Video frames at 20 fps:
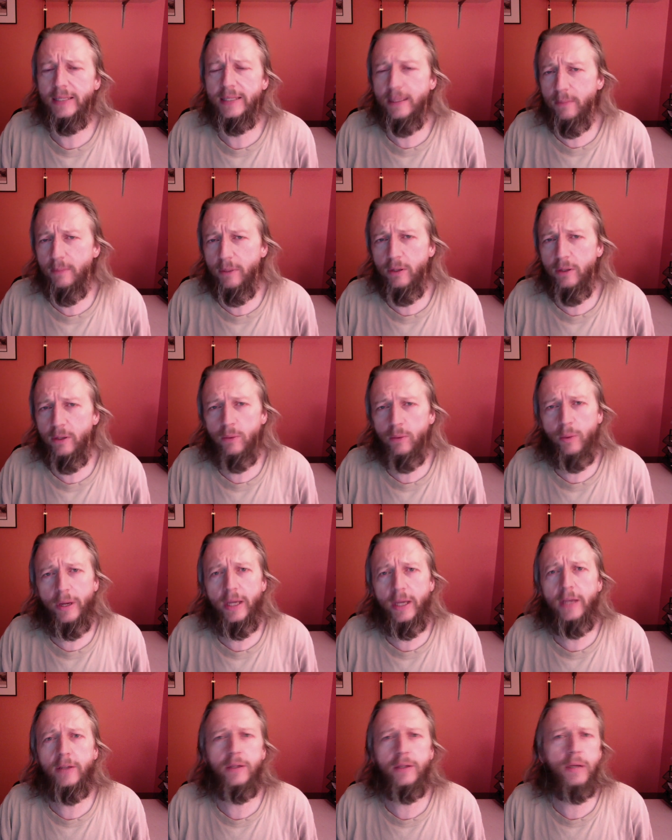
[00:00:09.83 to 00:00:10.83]
similar
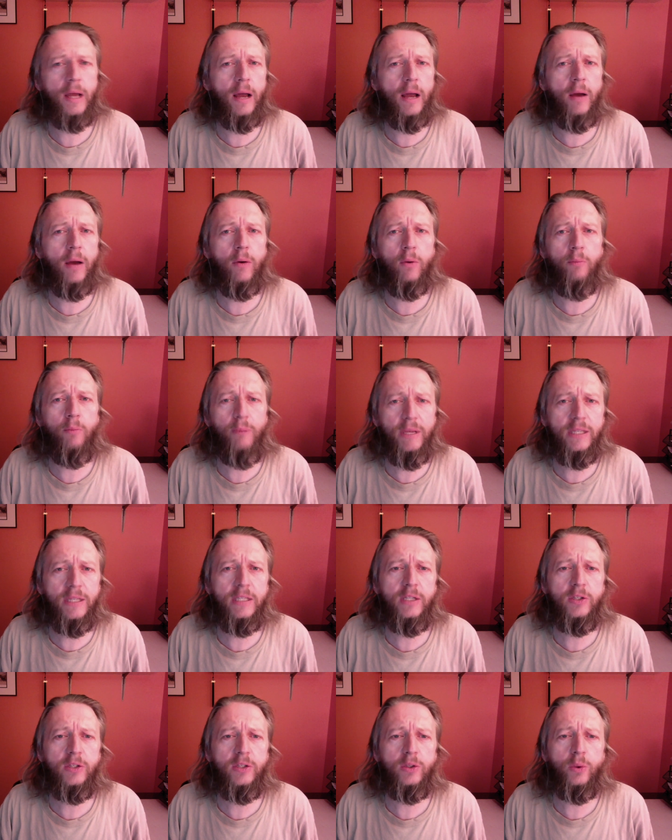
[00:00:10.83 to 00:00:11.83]
way to how
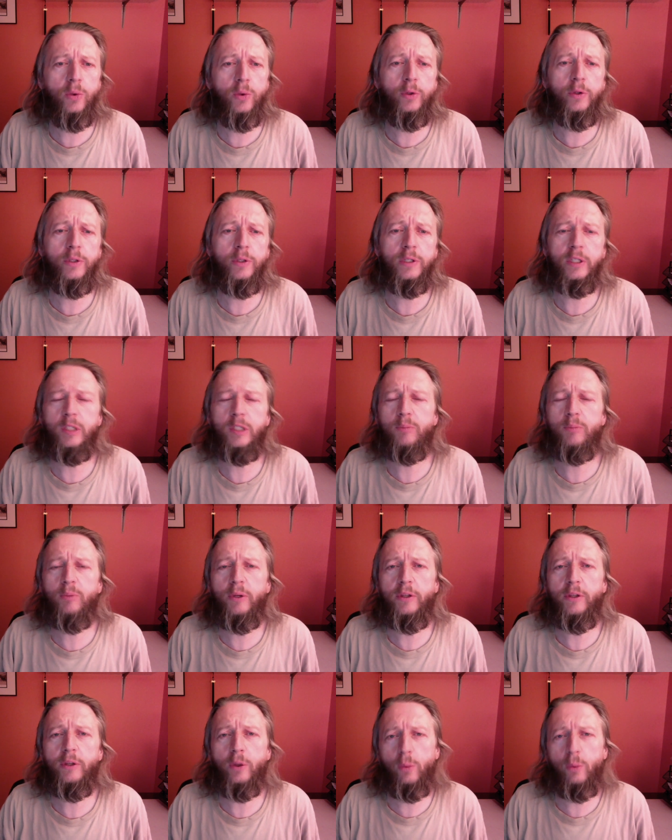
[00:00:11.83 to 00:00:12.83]
business owners
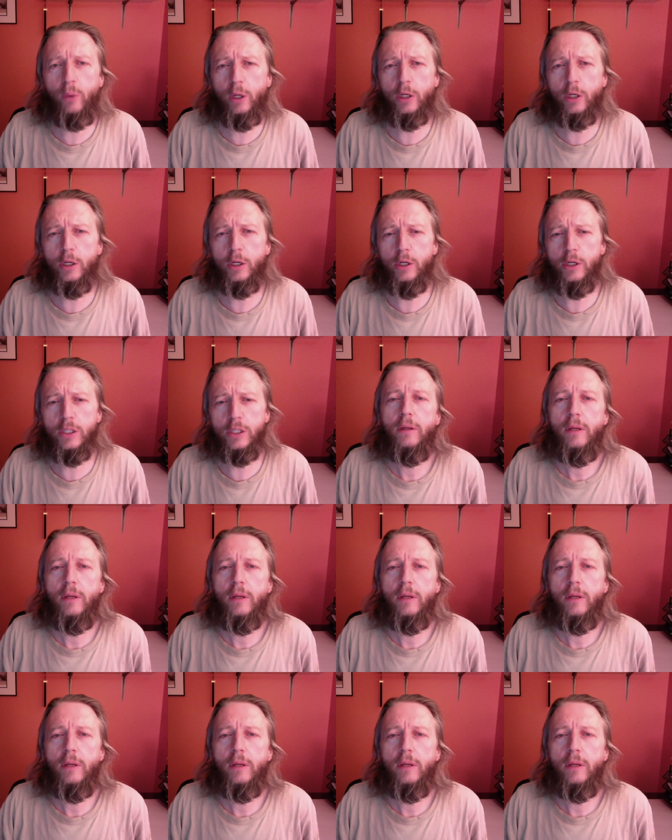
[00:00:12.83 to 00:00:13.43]
exploit their workers.